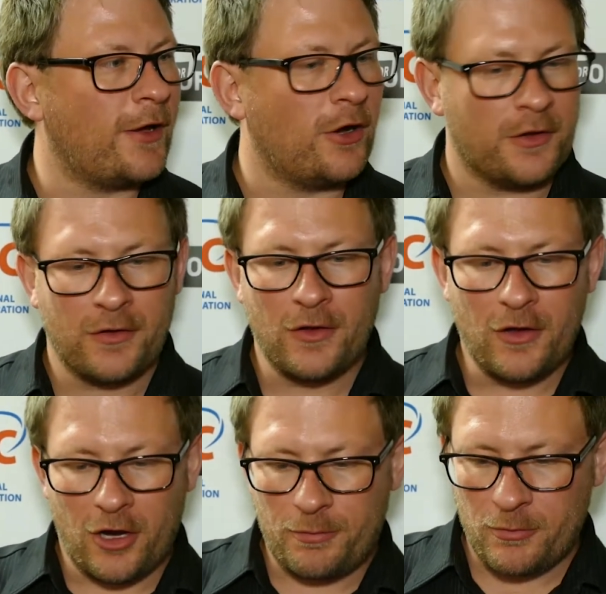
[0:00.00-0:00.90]
I,
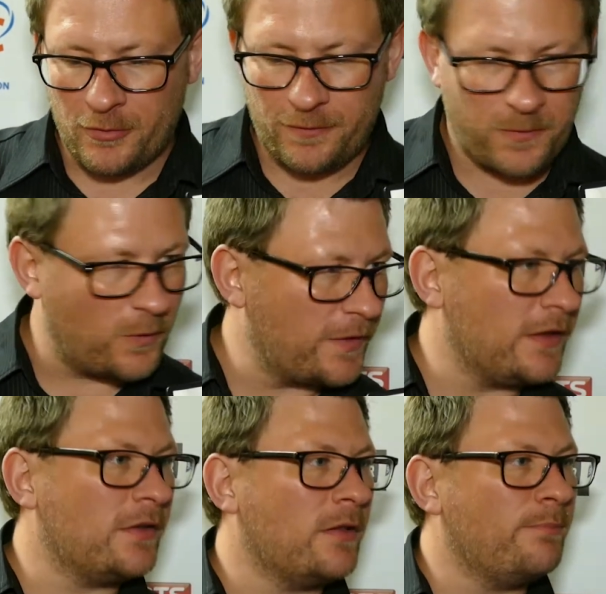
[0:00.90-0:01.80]
mm. I put my foot on the
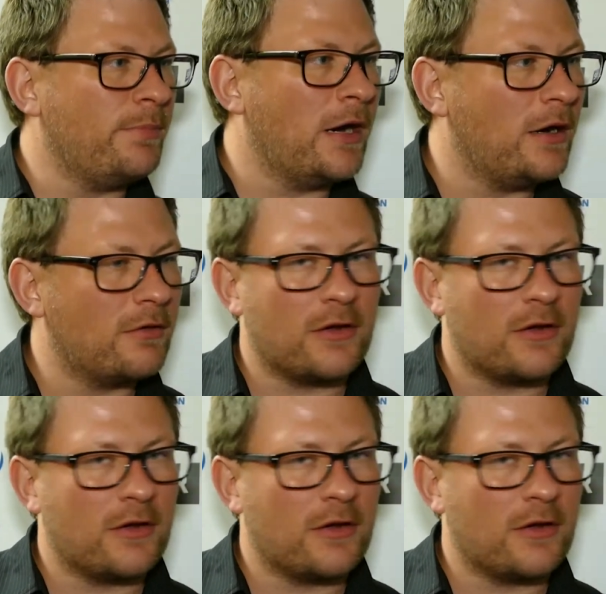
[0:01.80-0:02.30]
end of the bar.